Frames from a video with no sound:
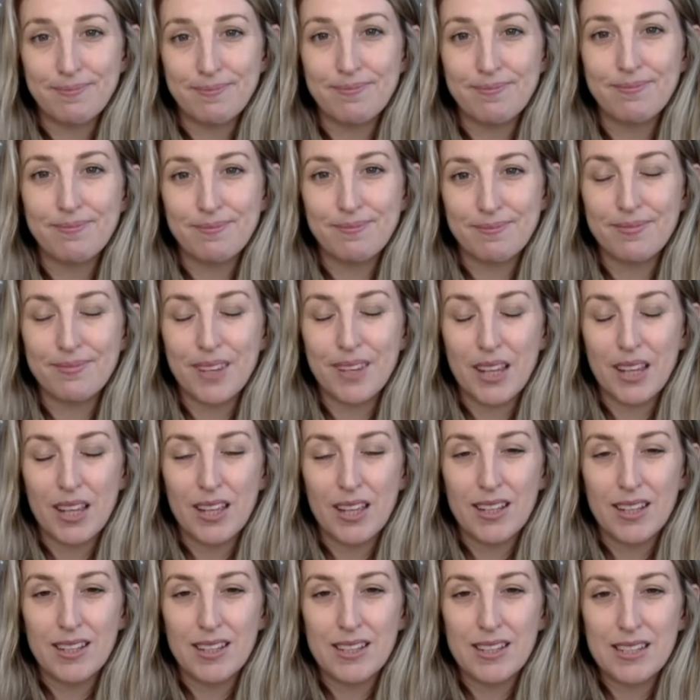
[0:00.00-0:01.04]
And in terms
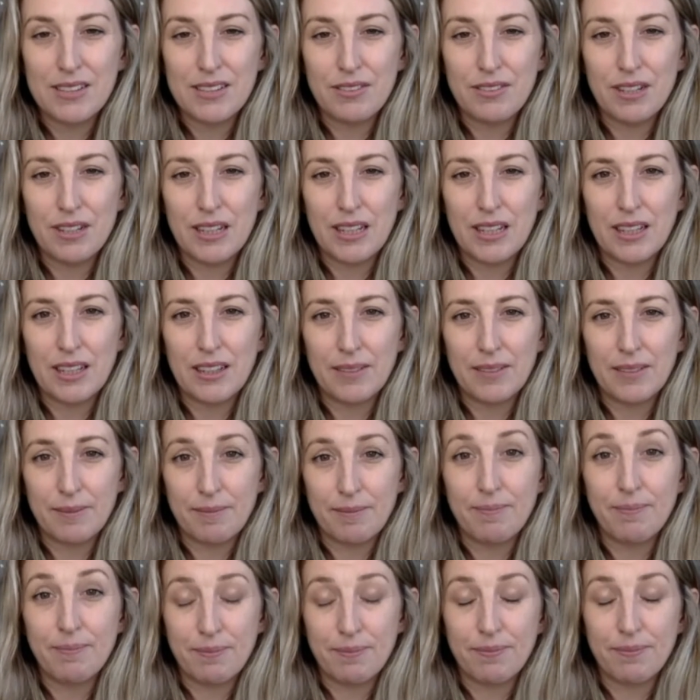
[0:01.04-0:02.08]
of the beginner
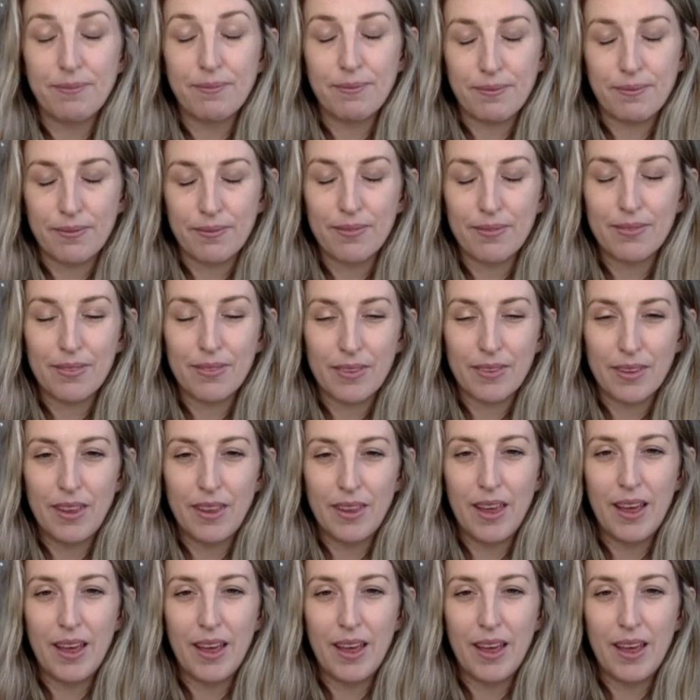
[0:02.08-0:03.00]
singer as well,